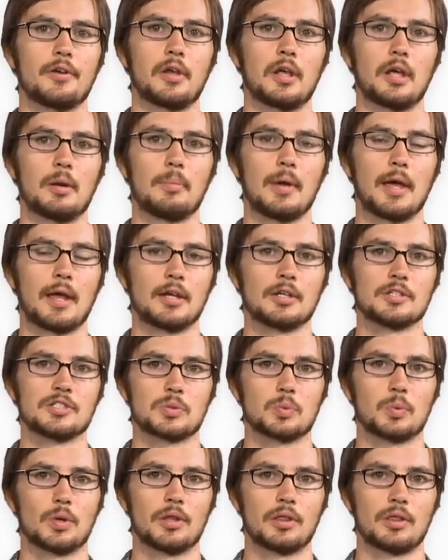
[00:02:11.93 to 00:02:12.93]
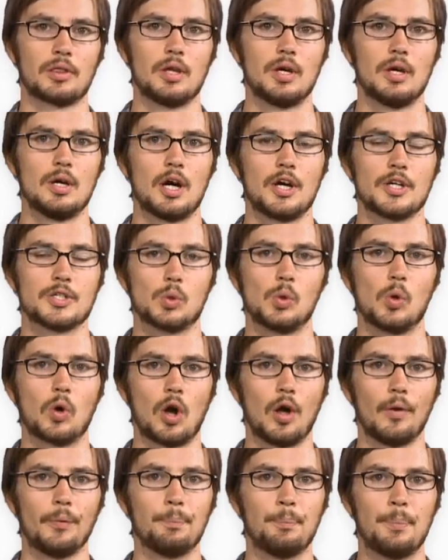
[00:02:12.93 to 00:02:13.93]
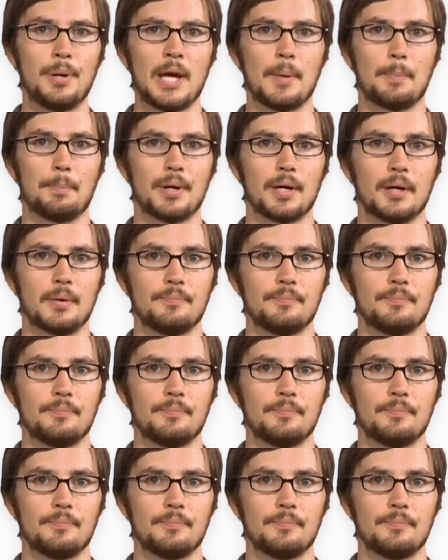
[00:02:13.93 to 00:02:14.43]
and managed with a tool called pip.